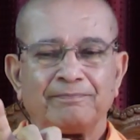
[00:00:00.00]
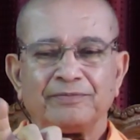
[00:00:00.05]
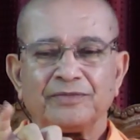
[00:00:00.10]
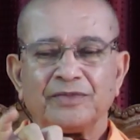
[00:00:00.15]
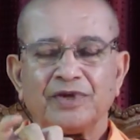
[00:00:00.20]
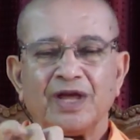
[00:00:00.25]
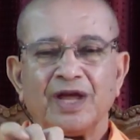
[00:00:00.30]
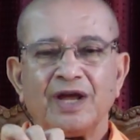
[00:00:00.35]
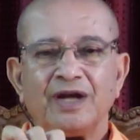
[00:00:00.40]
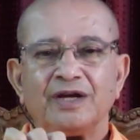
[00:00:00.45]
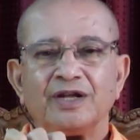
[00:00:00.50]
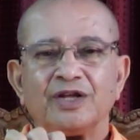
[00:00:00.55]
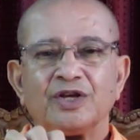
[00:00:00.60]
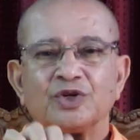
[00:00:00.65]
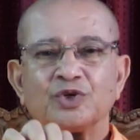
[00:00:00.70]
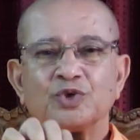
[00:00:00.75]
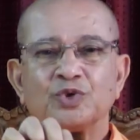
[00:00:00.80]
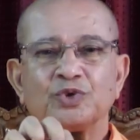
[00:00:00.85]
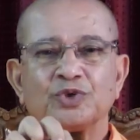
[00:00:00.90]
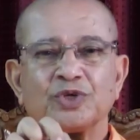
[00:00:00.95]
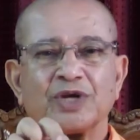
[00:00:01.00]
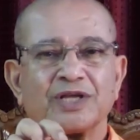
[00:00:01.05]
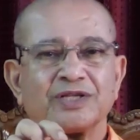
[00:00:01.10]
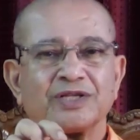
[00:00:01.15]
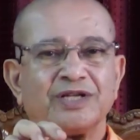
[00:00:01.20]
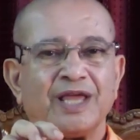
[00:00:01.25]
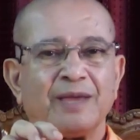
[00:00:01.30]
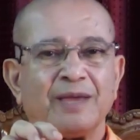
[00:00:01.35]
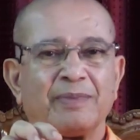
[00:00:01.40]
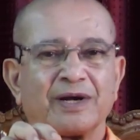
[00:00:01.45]
and Shudras,
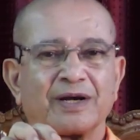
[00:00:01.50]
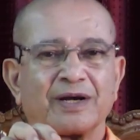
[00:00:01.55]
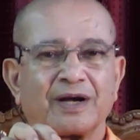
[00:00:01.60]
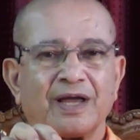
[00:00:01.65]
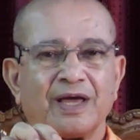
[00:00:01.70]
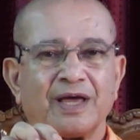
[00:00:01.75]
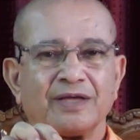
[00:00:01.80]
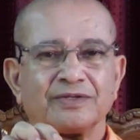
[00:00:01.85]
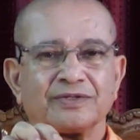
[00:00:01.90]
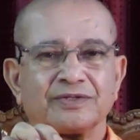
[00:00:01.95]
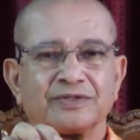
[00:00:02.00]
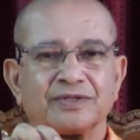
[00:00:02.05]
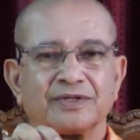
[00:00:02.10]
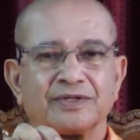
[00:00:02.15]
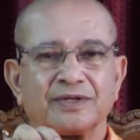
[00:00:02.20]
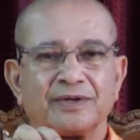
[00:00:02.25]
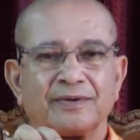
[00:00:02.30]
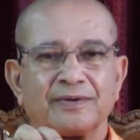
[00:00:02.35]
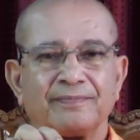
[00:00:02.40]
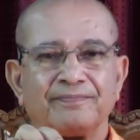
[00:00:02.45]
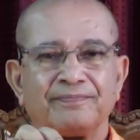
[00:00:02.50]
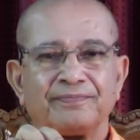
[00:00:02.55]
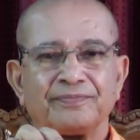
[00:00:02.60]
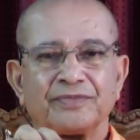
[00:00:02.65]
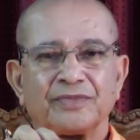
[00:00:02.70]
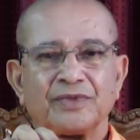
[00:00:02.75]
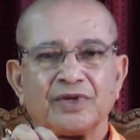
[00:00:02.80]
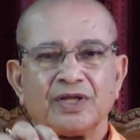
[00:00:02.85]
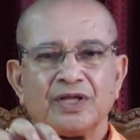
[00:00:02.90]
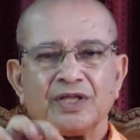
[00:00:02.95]
labor class.
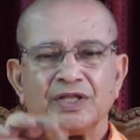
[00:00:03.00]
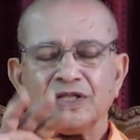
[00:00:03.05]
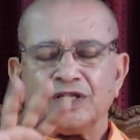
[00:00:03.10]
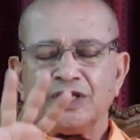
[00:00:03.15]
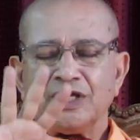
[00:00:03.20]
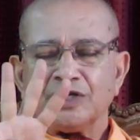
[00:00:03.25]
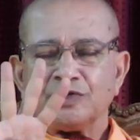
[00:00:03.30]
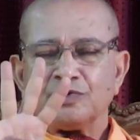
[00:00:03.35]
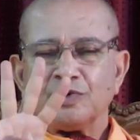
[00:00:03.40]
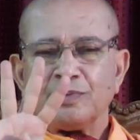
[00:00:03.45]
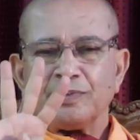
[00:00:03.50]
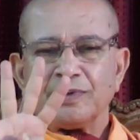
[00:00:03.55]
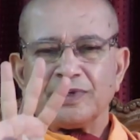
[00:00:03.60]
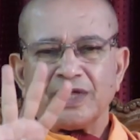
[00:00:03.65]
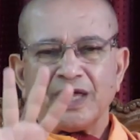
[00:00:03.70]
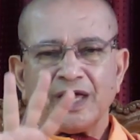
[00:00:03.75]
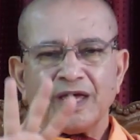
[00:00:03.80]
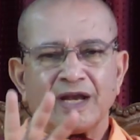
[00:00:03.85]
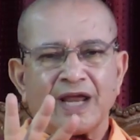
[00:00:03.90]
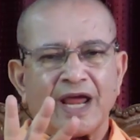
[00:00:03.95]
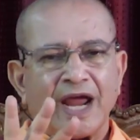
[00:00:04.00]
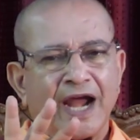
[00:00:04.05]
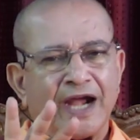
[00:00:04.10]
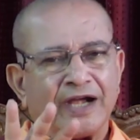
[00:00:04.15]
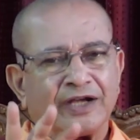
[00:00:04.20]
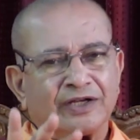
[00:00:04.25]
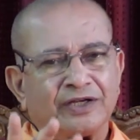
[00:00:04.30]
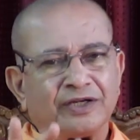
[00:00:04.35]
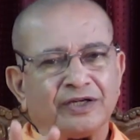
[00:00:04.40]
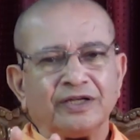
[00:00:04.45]
These will be there
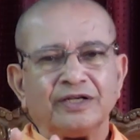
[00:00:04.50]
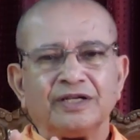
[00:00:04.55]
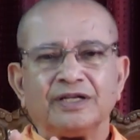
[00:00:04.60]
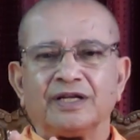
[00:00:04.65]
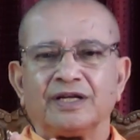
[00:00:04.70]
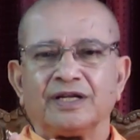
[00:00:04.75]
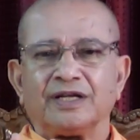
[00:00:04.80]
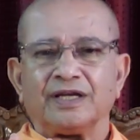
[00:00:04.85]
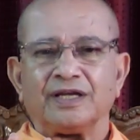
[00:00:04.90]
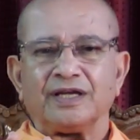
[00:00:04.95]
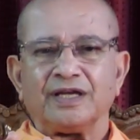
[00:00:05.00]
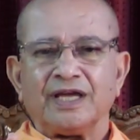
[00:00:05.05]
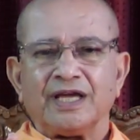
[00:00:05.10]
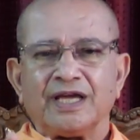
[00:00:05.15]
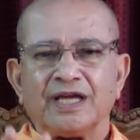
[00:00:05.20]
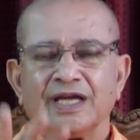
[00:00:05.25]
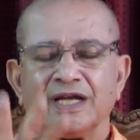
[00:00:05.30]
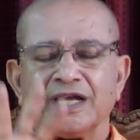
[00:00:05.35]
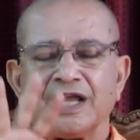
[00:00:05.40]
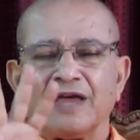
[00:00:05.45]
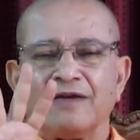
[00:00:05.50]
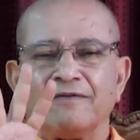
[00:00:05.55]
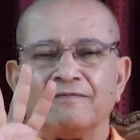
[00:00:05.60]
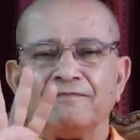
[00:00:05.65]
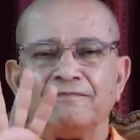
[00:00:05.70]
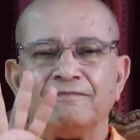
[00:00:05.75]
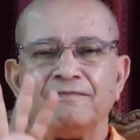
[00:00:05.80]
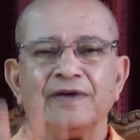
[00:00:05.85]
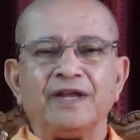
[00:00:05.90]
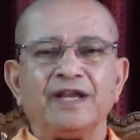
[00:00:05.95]
eternally in
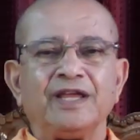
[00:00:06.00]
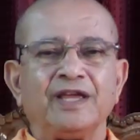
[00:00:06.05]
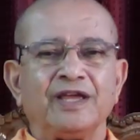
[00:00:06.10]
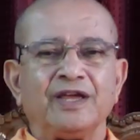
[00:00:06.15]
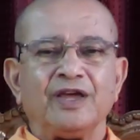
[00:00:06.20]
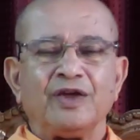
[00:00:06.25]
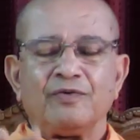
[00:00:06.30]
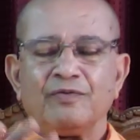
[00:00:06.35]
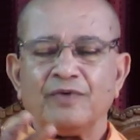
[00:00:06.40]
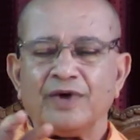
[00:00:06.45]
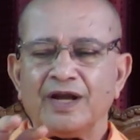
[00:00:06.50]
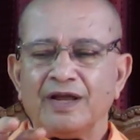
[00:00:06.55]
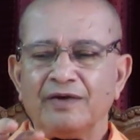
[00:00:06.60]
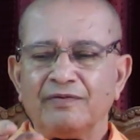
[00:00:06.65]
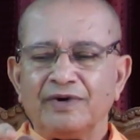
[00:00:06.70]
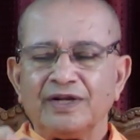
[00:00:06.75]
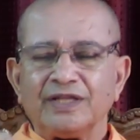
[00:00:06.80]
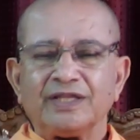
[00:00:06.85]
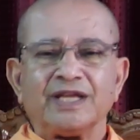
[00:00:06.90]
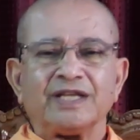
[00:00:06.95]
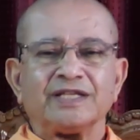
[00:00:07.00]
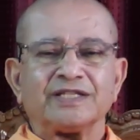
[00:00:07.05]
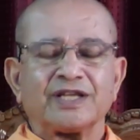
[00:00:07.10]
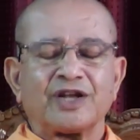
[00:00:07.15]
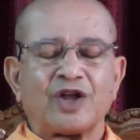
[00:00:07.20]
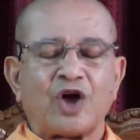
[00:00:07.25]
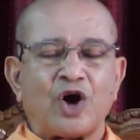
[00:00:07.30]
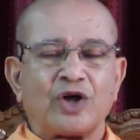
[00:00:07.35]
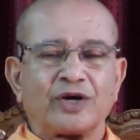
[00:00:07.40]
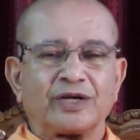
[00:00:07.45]
wherever there is an
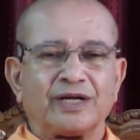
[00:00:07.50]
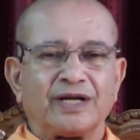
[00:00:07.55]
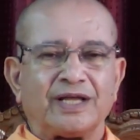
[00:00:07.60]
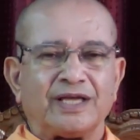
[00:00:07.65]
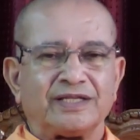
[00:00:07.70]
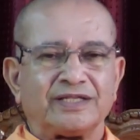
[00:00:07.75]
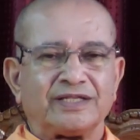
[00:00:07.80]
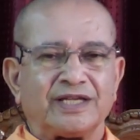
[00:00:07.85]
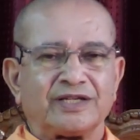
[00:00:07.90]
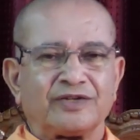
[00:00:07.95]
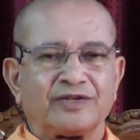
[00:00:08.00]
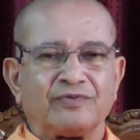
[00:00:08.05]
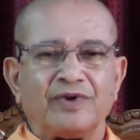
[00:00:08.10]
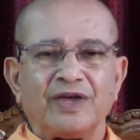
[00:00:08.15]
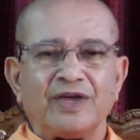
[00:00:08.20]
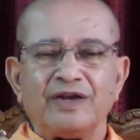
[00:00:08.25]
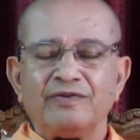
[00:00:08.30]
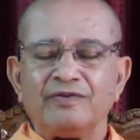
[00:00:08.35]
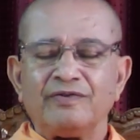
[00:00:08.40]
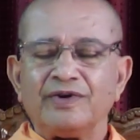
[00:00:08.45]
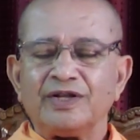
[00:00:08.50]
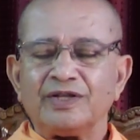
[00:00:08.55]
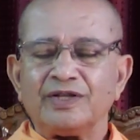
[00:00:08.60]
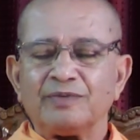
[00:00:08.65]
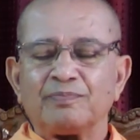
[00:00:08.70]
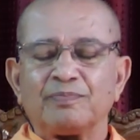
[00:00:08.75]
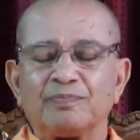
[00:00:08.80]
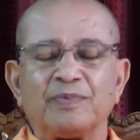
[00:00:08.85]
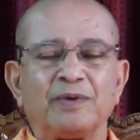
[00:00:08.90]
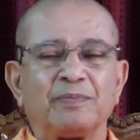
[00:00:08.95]
organization, wherever the
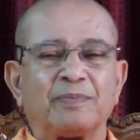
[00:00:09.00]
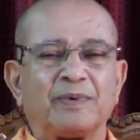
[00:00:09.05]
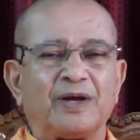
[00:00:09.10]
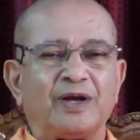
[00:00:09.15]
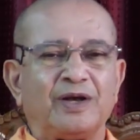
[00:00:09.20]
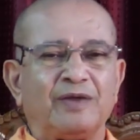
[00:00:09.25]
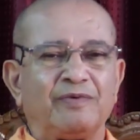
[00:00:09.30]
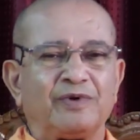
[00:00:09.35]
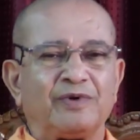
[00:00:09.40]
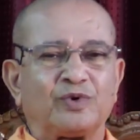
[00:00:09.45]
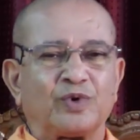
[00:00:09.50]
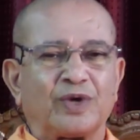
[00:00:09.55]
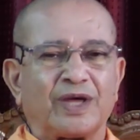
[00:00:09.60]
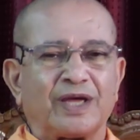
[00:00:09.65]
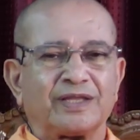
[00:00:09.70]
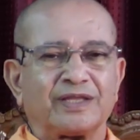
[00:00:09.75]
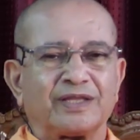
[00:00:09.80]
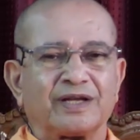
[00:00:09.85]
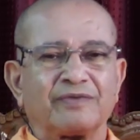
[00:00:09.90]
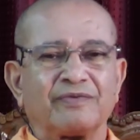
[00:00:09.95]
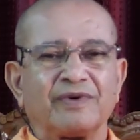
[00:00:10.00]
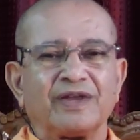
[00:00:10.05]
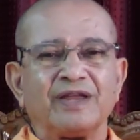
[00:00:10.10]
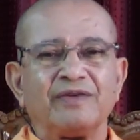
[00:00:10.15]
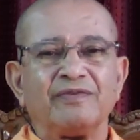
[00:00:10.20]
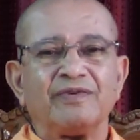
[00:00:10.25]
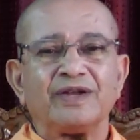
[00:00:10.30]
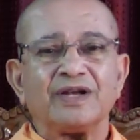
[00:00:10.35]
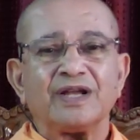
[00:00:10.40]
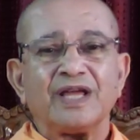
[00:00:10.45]
people live together,
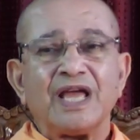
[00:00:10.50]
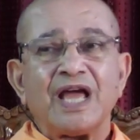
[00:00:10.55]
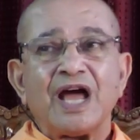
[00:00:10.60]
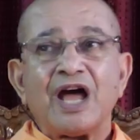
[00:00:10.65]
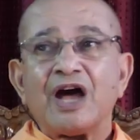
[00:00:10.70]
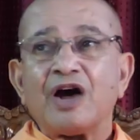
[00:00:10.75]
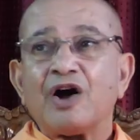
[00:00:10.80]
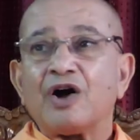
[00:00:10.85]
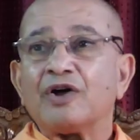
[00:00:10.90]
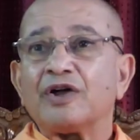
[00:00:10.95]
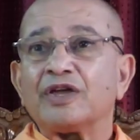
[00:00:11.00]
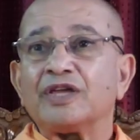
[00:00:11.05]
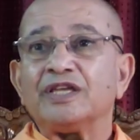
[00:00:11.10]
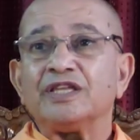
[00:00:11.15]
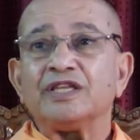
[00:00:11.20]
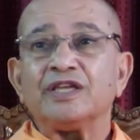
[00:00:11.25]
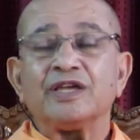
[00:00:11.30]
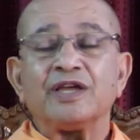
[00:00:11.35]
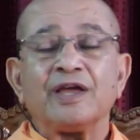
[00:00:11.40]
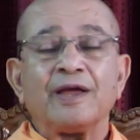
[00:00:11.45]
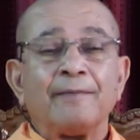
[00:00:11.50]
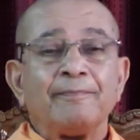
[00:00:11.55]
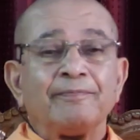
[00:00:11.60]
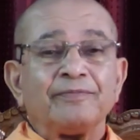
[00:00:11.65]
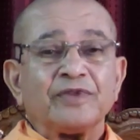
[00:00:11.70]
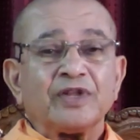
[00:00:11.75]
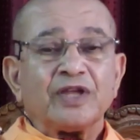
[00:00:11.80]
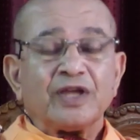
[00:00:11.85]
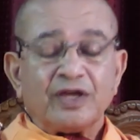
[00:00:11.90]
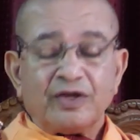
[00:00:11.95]
wherever, even
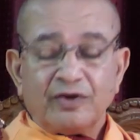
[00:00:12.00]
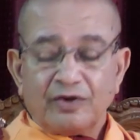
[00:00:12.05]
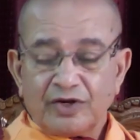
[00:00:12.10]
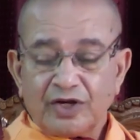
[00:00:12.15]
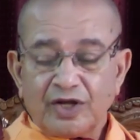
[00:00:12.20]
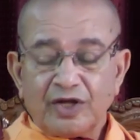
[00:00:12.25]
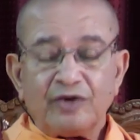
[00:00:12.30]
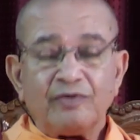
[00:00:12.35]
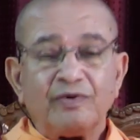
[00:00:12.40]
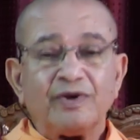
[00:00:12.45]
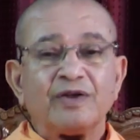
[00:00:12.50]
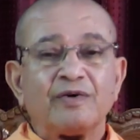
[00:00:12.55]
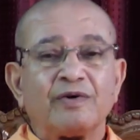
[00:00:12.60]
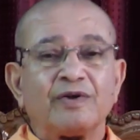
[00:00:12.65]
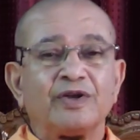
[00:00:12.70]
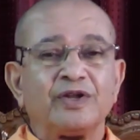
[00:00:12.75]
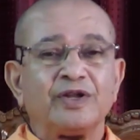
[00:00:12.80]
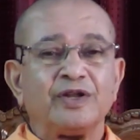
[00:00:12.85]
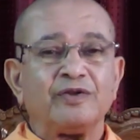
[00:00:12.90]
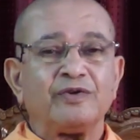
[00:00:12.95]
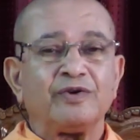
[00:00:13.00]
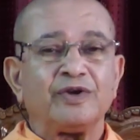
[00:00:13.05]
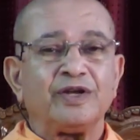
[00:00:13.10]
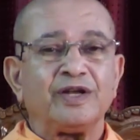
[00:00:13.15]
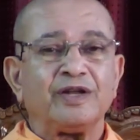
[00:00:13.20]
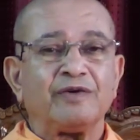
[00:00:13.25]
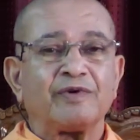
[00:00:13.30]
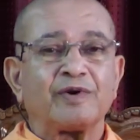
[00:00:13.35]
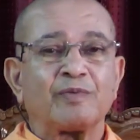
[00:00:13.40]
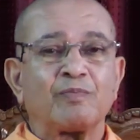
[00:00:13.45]
in
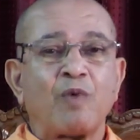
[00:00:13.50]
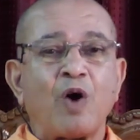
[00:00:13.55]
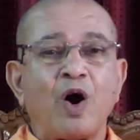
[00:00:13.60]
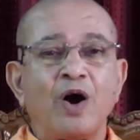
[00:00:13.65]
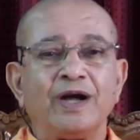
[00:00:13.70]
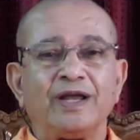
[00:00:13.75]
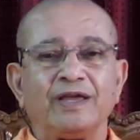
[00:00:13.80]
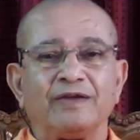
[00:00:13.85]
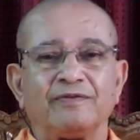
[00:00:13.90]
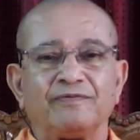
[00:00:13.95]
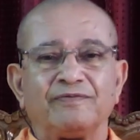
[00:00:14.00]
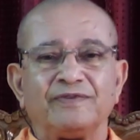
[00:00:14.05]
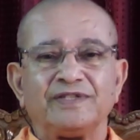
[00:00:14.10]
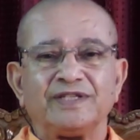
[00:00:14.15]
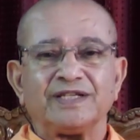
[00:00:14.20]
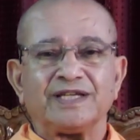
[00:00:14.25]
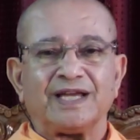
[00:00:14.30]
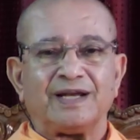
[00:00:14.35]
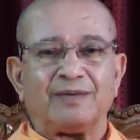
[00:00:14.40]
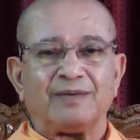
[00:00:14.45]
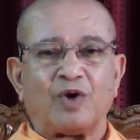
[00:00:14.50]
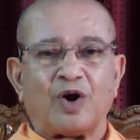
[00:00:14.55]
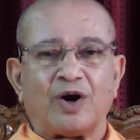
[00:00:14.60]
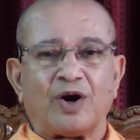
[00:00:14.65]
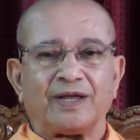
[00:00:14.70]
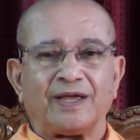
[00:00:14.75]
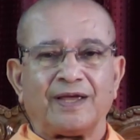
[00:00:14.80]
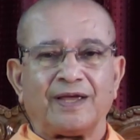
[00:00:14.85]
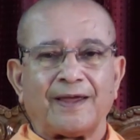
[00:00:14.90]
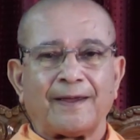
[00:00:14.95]
our body, physical
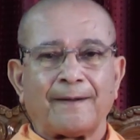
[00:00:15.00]
body,